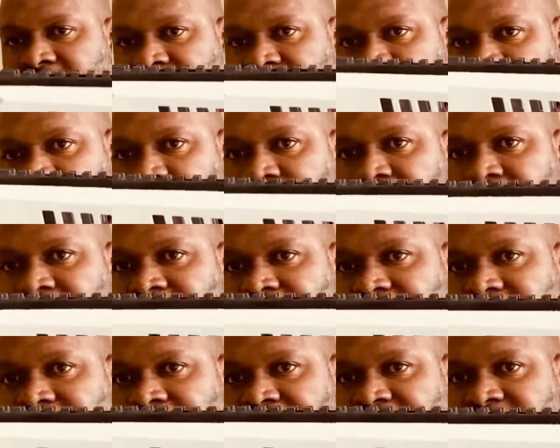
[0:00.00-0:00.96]

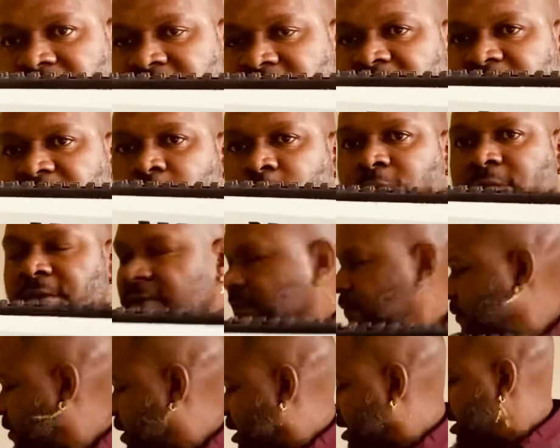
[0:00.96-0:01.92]
then it wouldn't
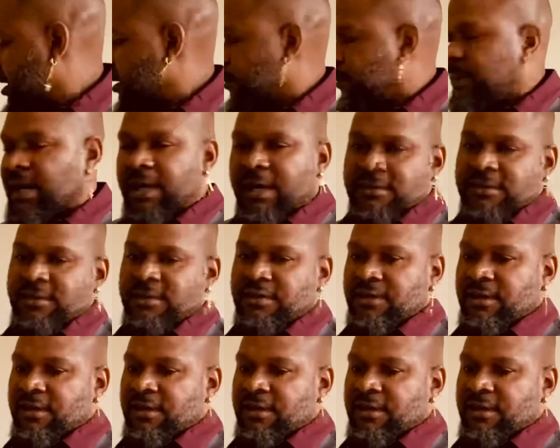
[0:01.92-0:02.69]
fit in the box.